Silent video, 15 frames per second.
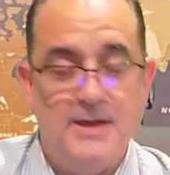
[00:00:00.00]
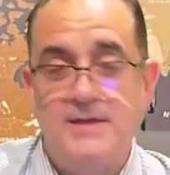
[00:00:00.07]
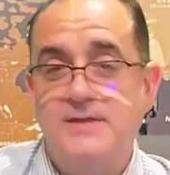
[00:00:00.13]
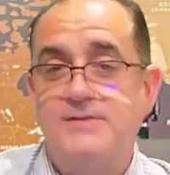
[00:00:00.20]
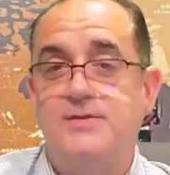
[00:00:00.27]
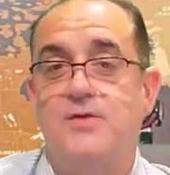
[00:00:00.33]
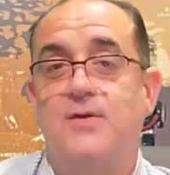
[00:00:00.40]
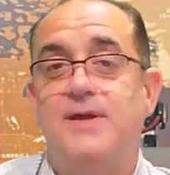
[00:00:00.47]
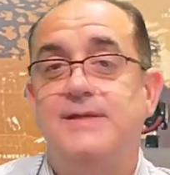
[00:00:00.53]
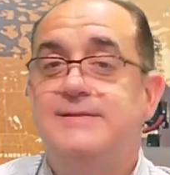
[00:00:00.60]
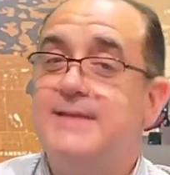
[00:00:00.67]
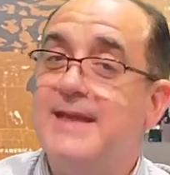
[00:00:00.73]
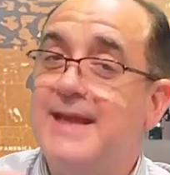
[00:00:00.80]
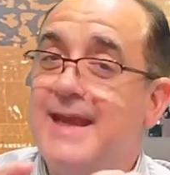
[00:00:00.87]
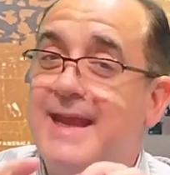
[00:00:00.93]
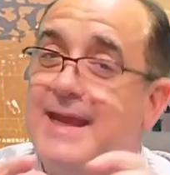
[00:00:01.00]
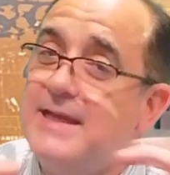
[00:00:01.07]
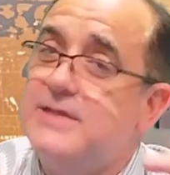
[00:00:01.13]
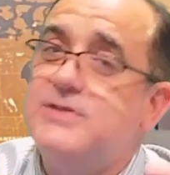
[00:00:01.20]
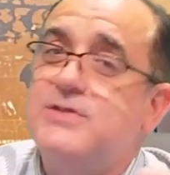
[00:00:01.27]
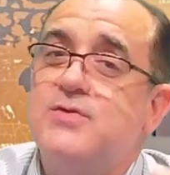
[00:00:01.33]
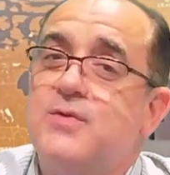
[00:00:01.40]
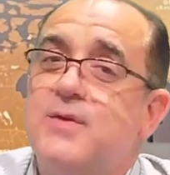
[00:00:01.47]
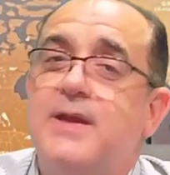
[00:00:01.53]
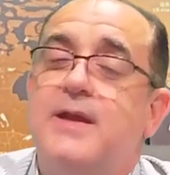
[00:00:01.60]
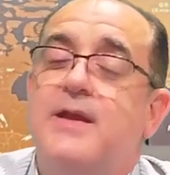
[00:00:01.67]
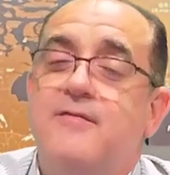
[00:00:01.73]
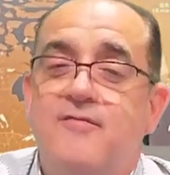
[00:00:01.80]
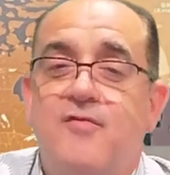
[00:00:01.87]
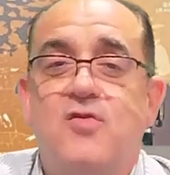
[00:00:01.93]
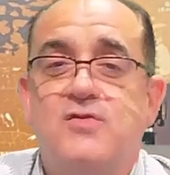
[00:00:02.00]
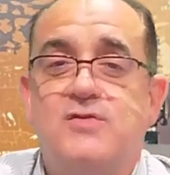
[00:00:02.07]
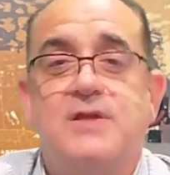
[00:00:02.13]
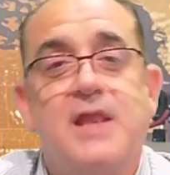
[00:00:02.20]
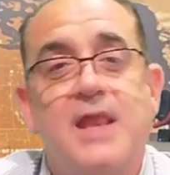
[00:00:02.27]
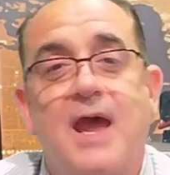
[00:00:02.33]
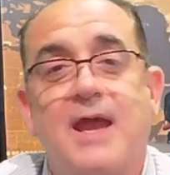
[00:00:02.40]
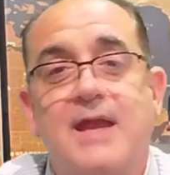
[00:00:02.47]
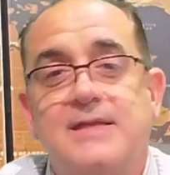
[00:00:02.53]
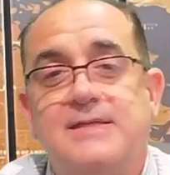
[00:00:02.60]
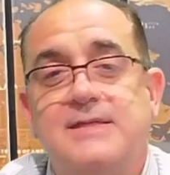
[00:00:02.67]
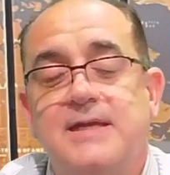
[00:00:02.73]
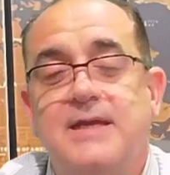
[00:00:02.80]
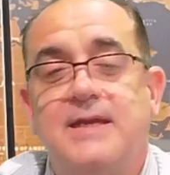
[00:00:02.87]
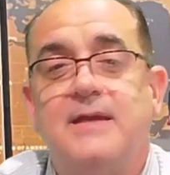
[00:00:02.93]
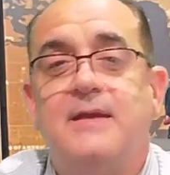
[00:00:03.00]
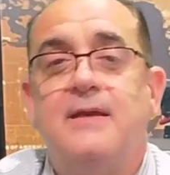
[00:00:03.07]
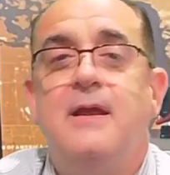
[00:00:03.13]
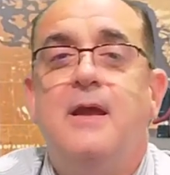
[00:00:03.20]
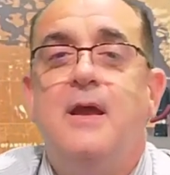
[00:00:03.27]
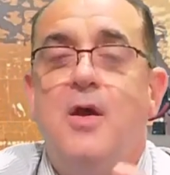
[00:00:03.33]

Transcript: So he's answering in verse 19